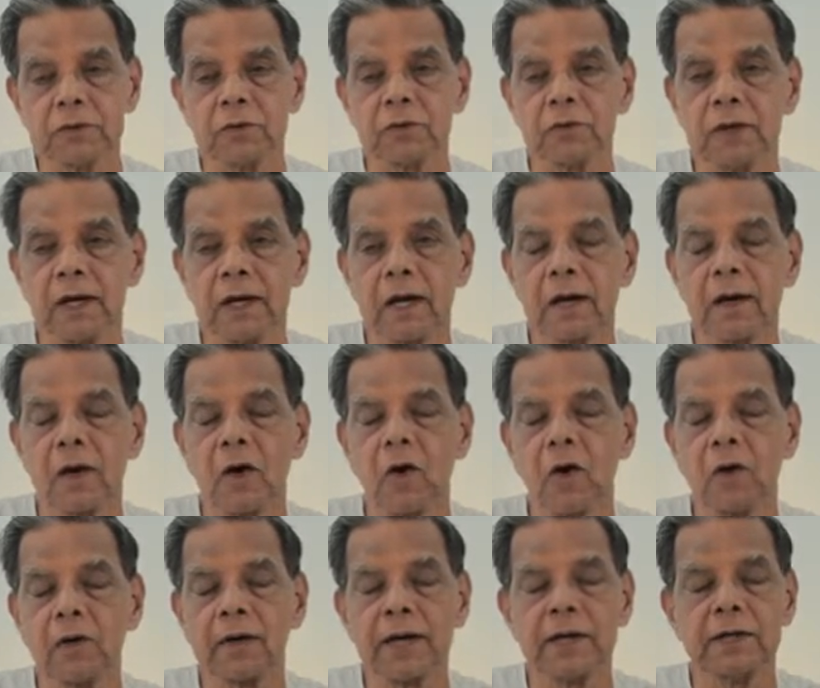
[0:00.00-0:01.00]
So there are
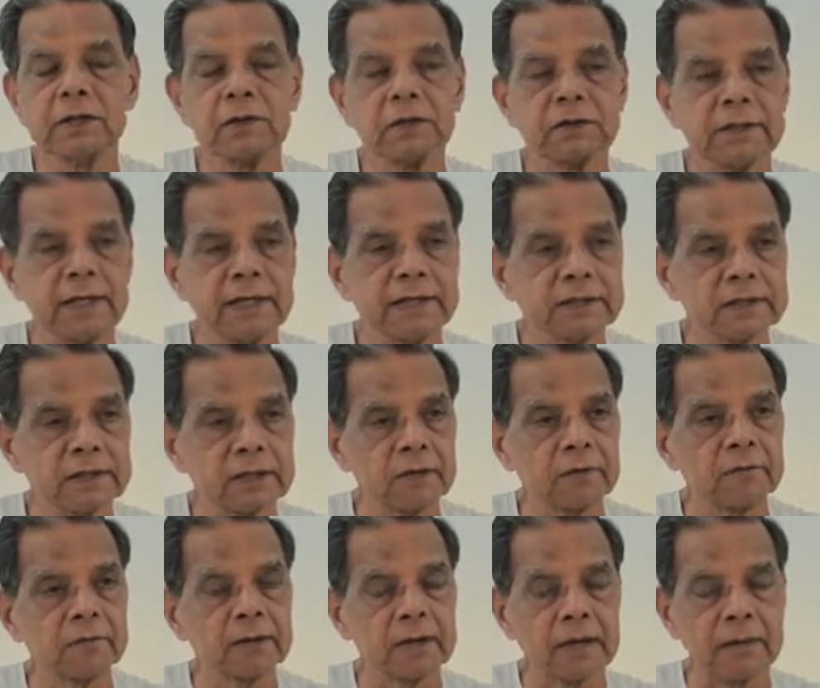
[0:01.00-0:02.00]
all kinds of things
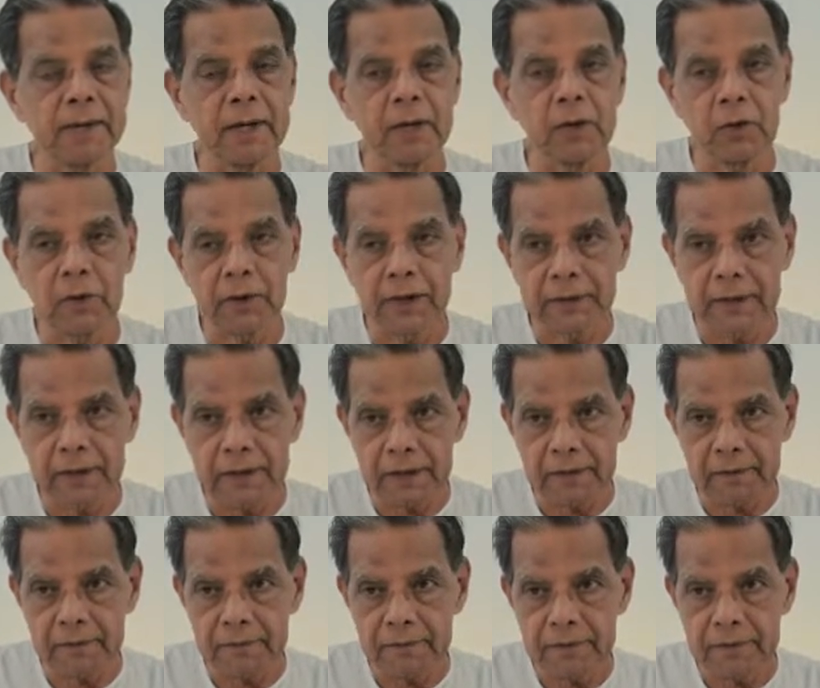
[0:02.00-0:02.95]
coming together.